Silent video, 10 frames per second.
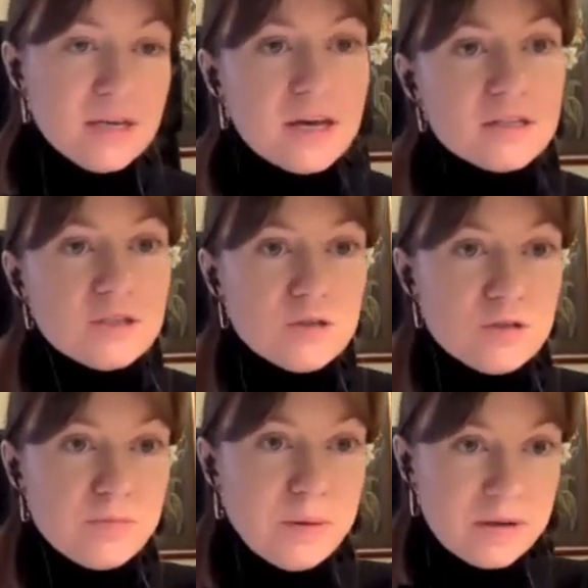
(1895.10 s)
and you
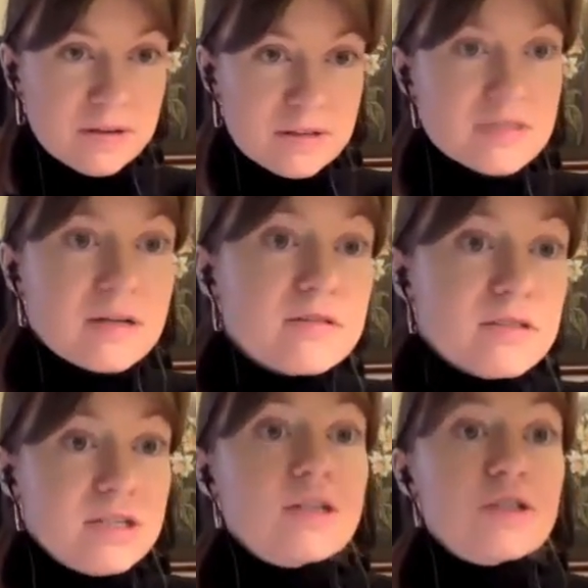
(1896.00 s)
should better consult a
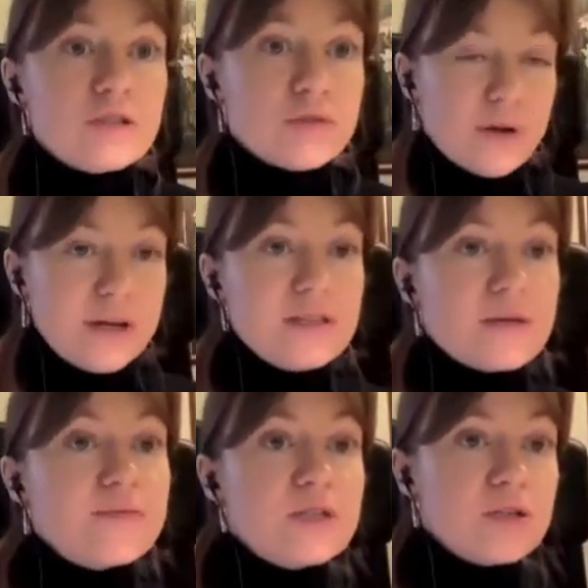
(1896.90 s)
dictionary.
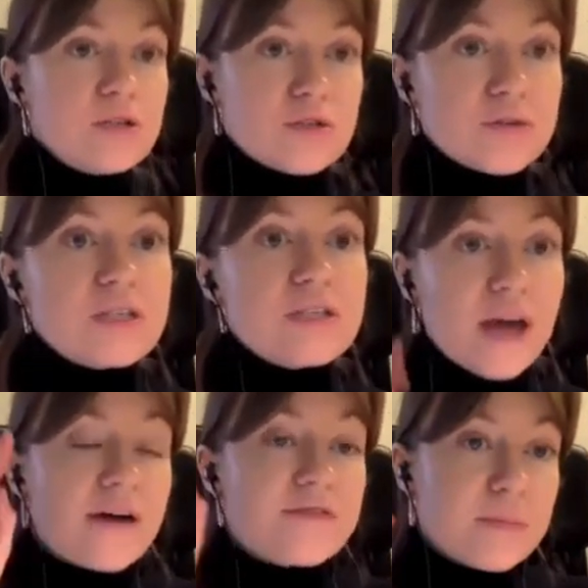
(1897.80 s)
Some dictionaries
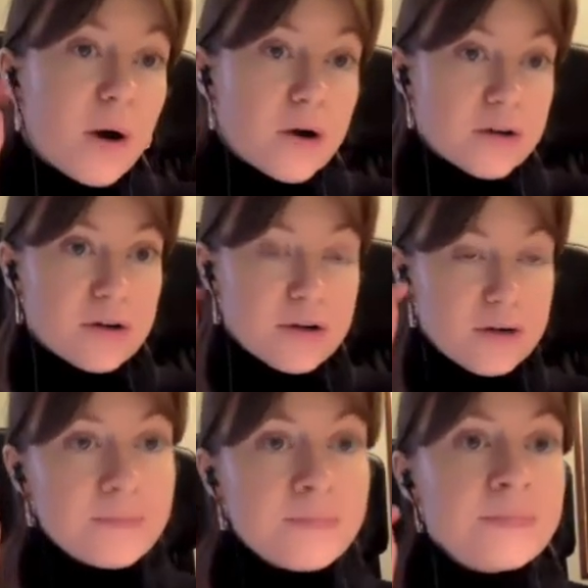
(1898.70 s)
have a
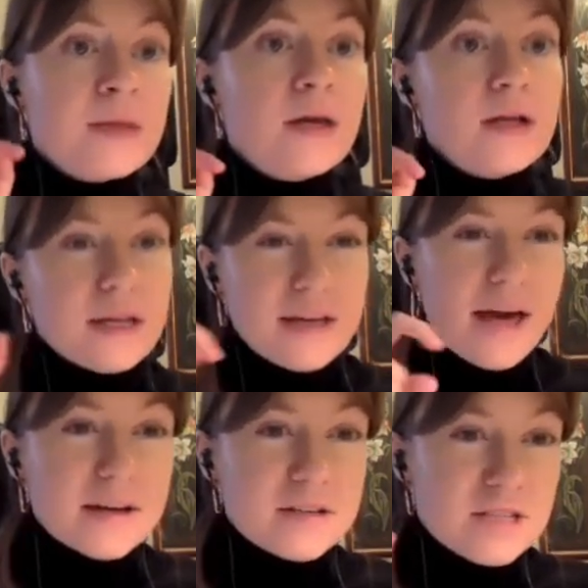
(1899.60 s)
marker, like
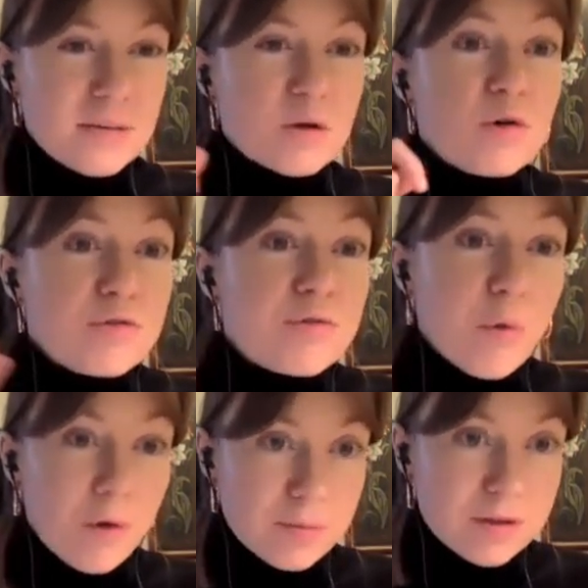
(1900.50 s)
academic or
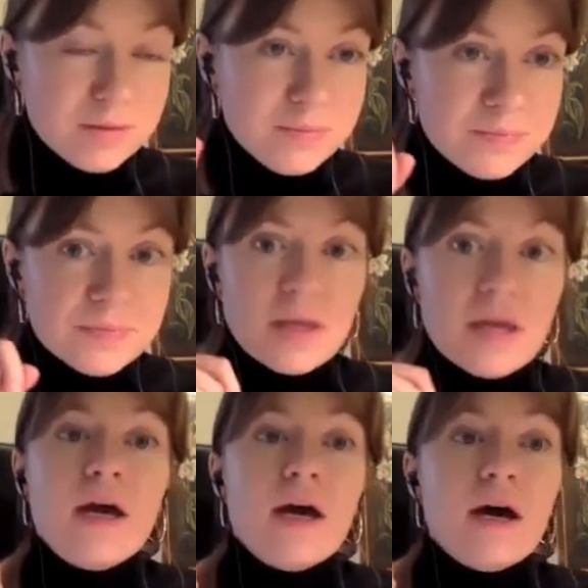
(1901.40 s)
formal.
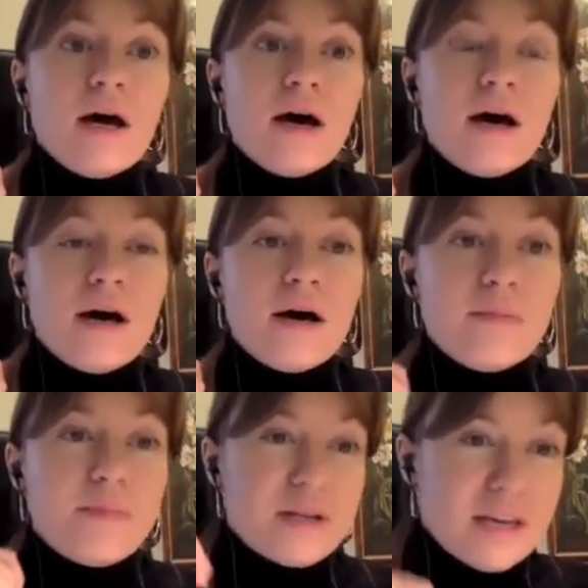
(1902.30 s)

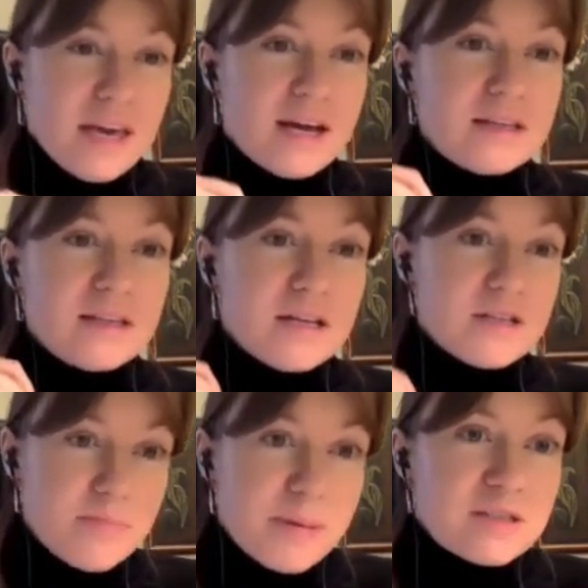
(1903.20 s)
But again,
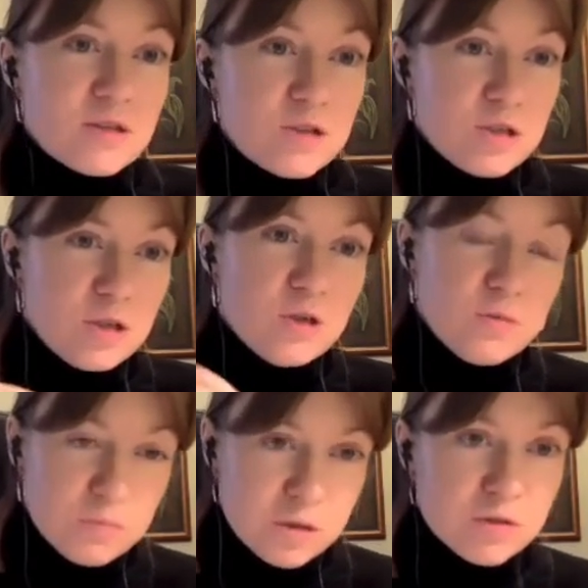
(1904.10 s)
it's better to
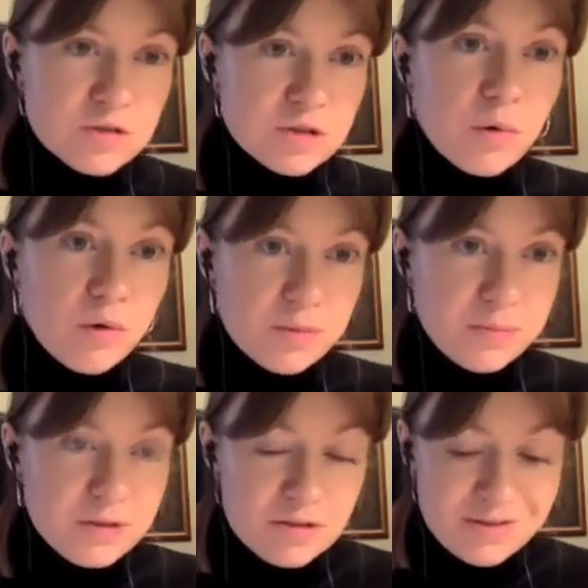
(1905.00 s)
use the
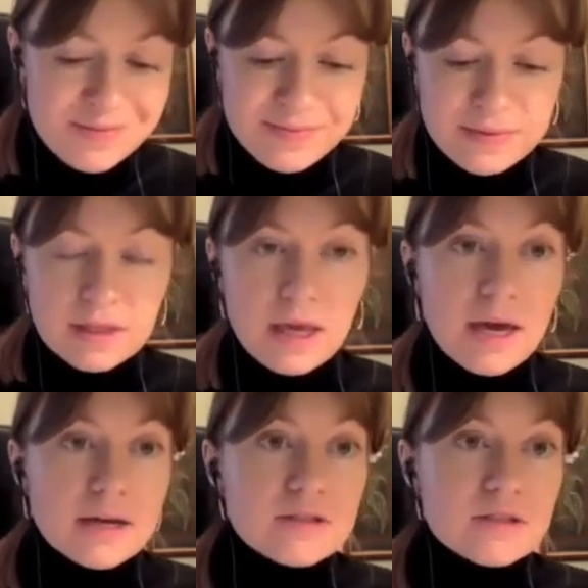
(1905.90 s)
corpus.
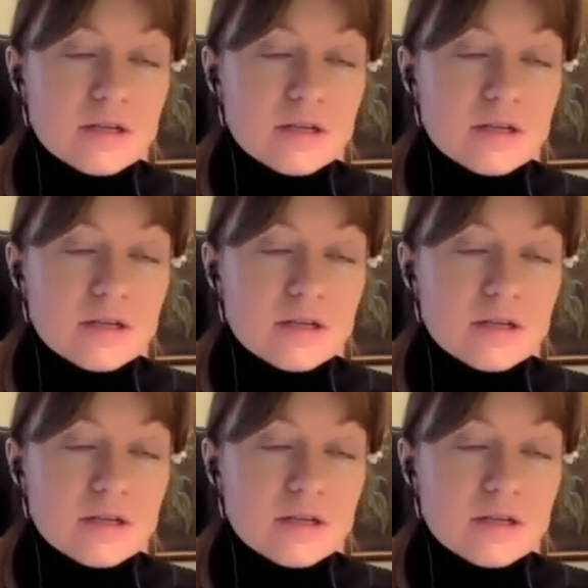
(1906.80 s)
And